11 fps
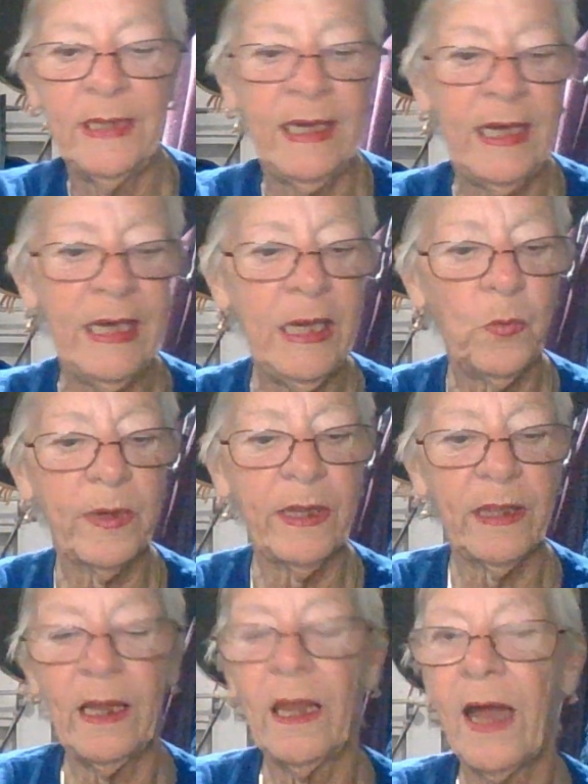he
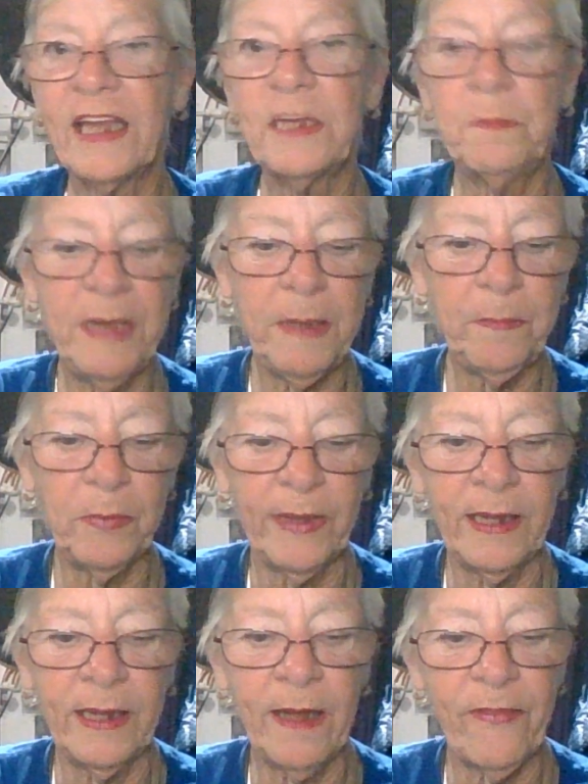really liked people
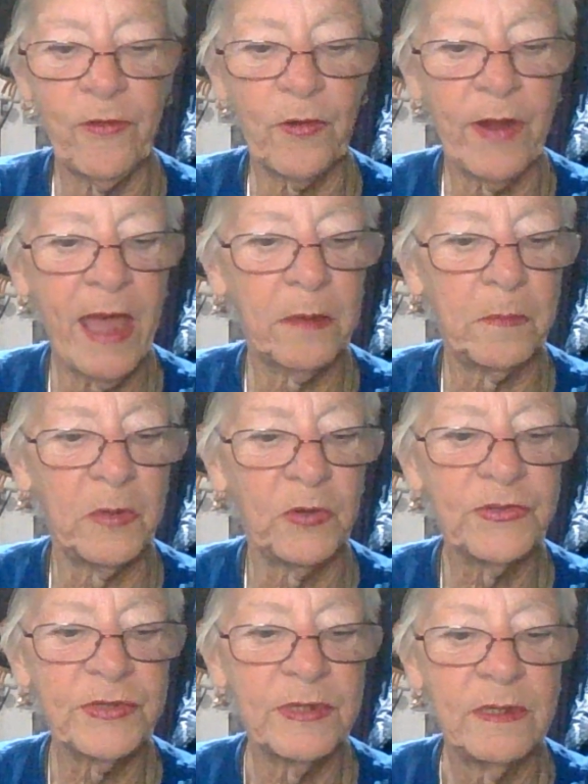and other
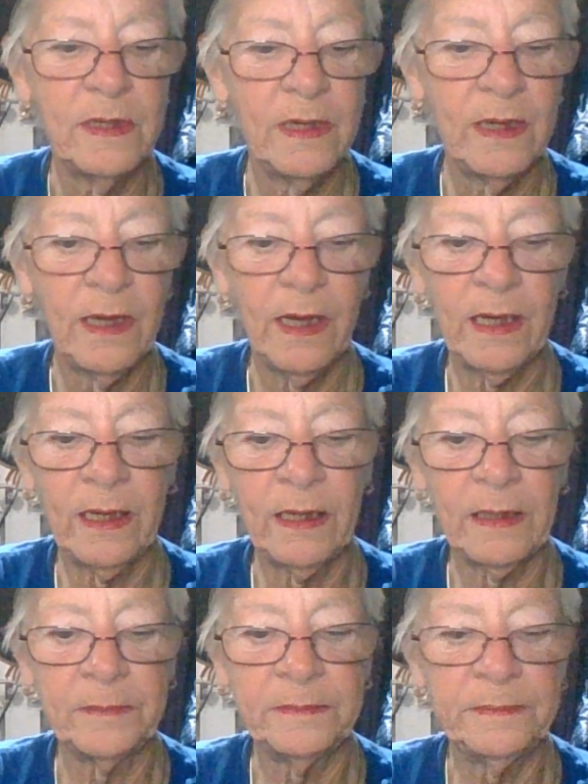animals,
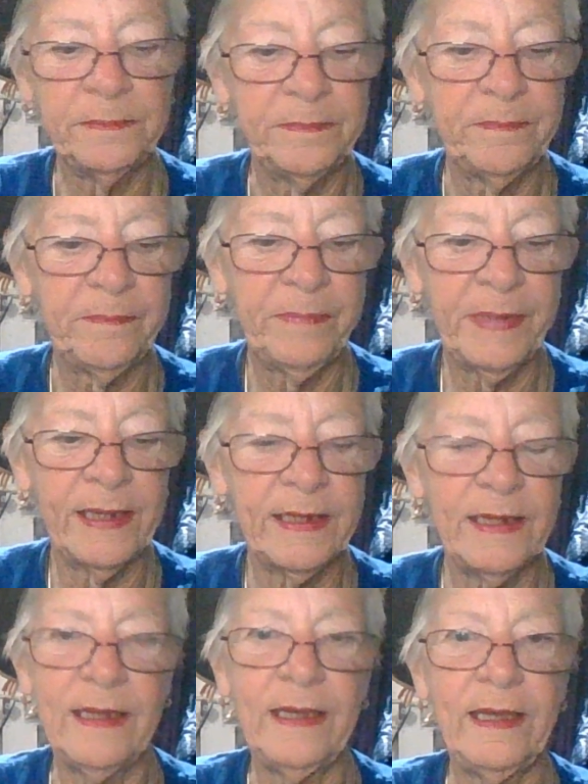but
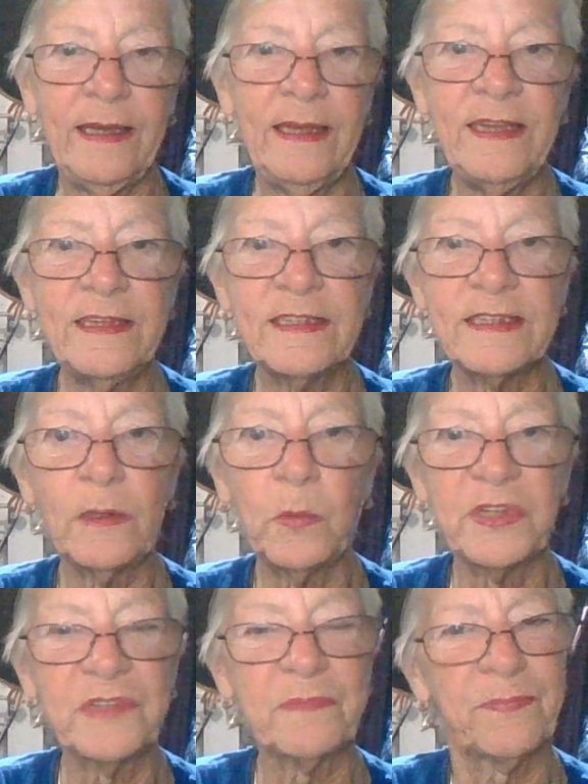he still
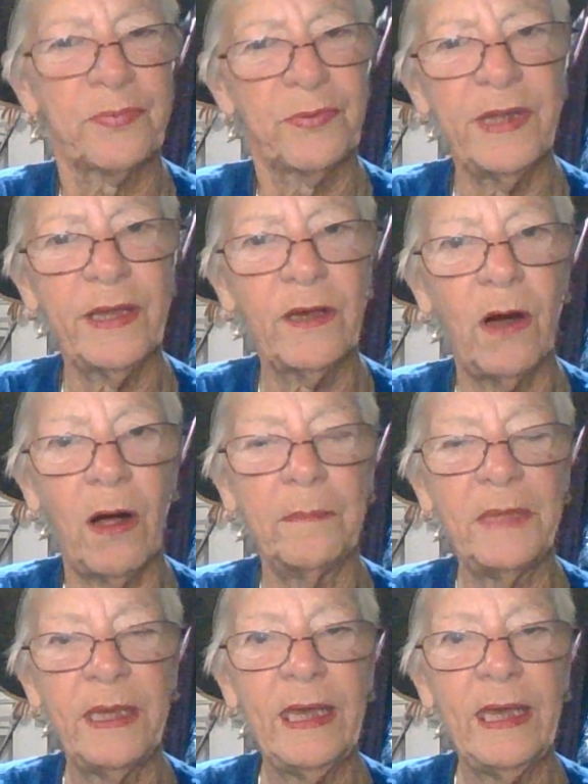was pretty calm.